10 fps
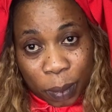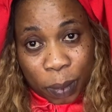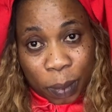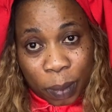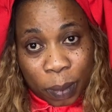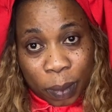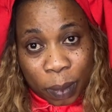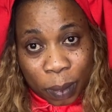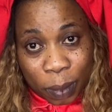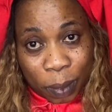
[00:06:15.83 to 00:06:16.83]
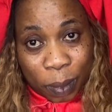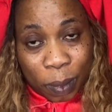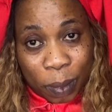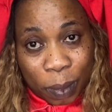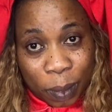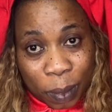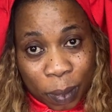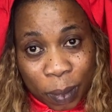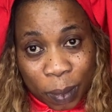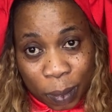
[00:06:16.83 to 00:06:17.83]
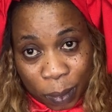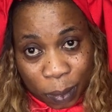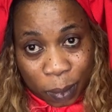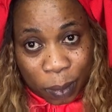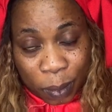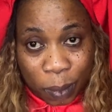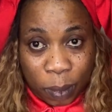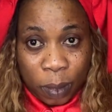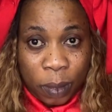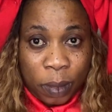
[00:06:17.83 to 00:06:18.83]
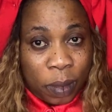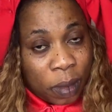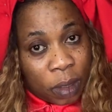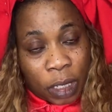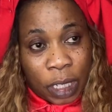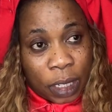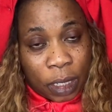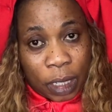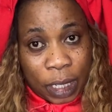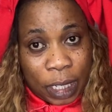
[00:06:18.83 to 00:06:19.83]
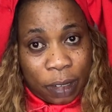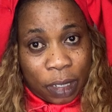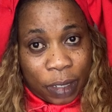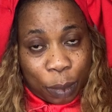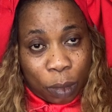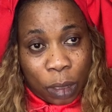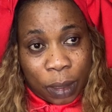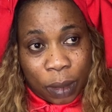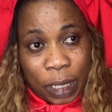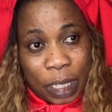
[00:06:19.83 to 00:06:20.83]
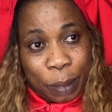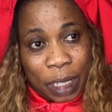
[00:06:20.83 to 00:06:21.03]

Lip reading: Go and buy the big bag, 50 euro. Then you tie am 5 euro.